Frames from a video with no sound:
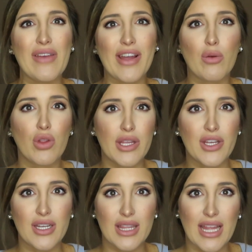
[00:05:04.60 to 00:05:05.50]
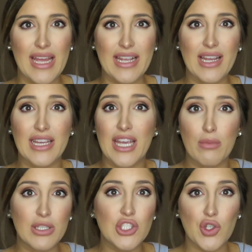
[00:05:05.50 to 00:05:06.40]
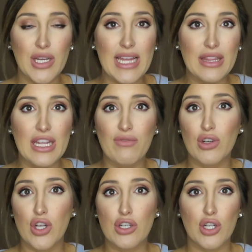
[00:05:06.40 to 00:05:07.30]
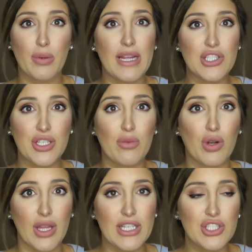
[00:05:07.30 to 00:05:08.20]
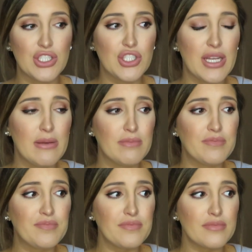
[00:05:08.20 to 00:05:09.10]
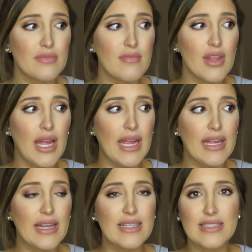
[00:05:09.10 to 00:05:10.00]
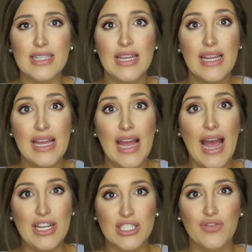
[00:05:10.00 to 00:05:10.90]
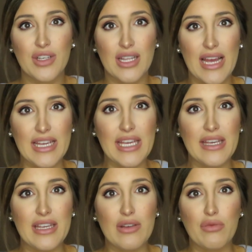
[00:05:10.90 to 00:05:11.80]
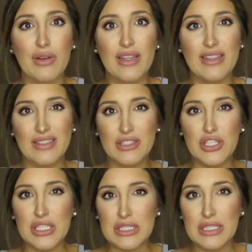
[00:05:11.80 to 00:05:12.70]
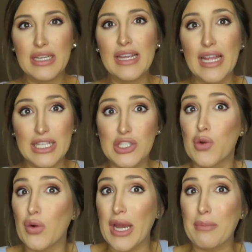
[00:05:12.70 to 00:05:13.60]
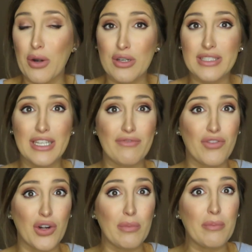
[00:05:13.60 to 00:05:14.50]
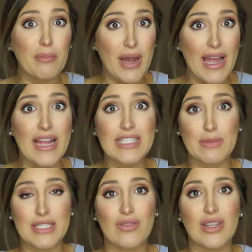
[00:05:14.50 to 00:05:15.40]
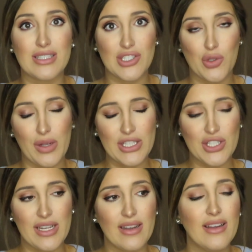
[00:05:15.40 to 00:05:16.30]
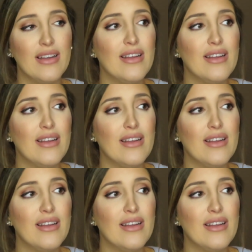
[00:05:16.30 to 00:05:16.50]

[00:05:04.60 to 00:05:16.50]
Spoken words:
have like a really good like chemistry, I think, for doctor-patient relationship. And I just feel like he just is the right person for my specific situation.